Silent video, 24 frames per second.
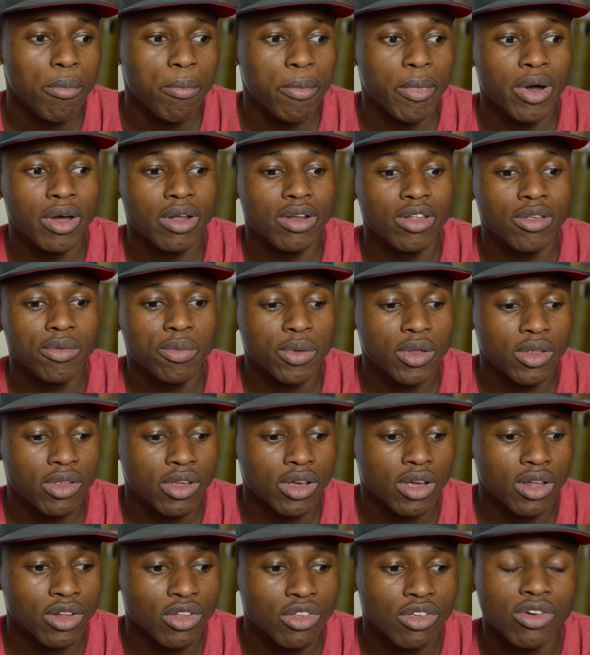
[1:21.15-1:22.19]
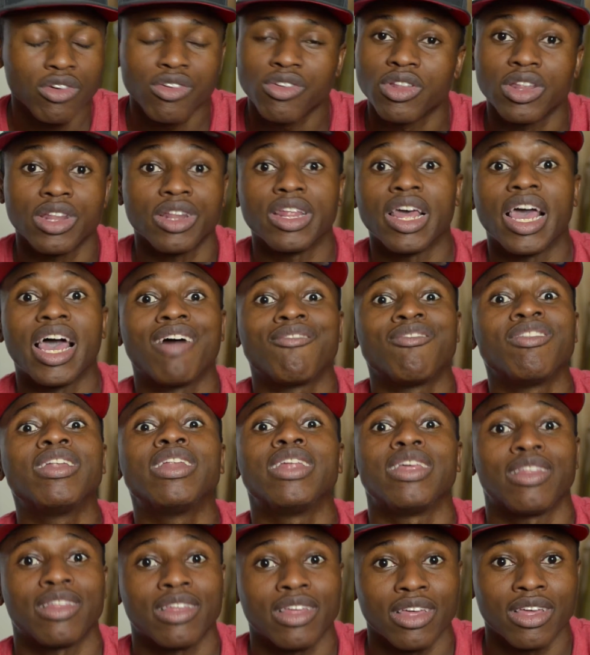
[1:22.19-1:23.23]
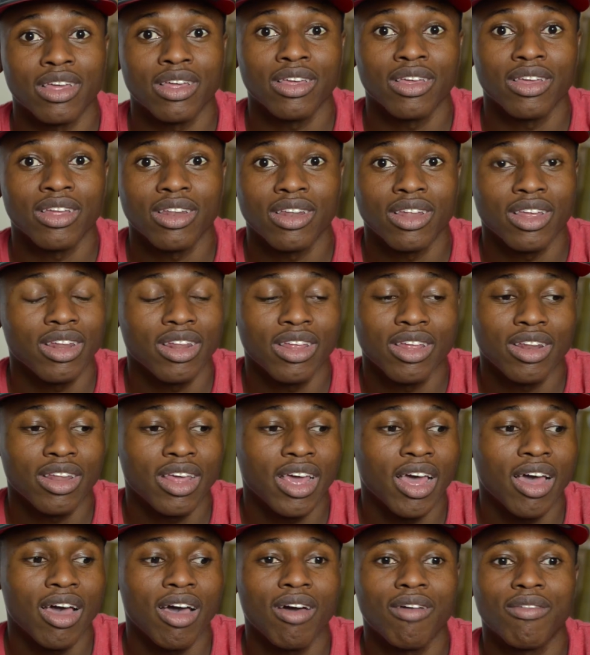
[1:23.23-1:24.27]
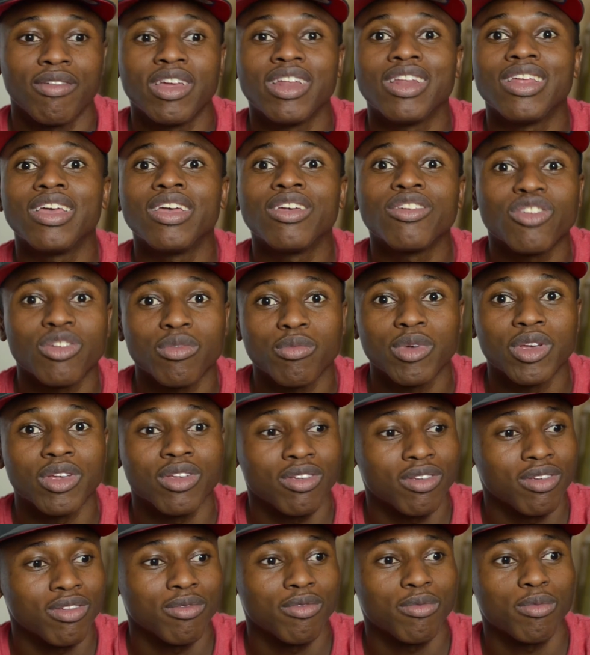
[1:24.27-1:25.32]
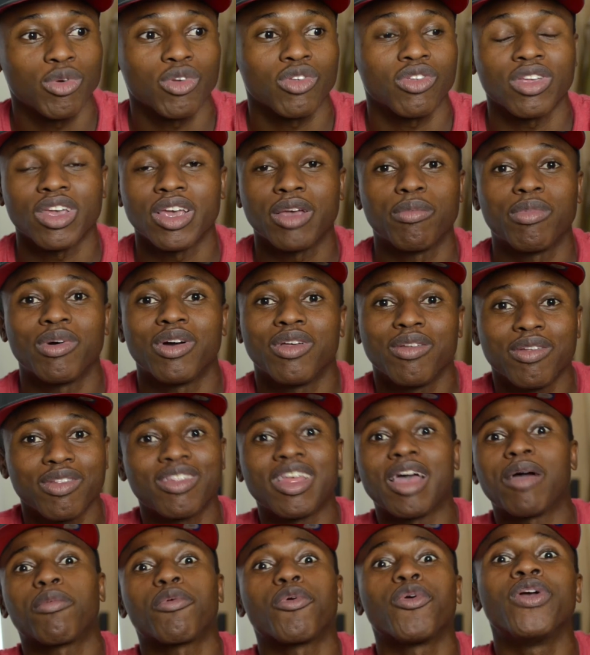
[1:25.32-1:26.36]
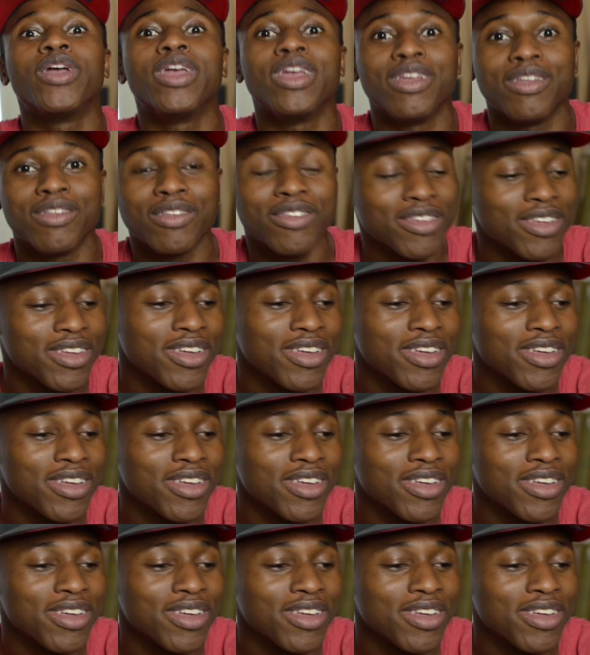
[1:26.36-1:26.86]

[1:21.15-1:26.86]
But this particular church didn't have anything. They didn't have any instruments per se, but tambourines.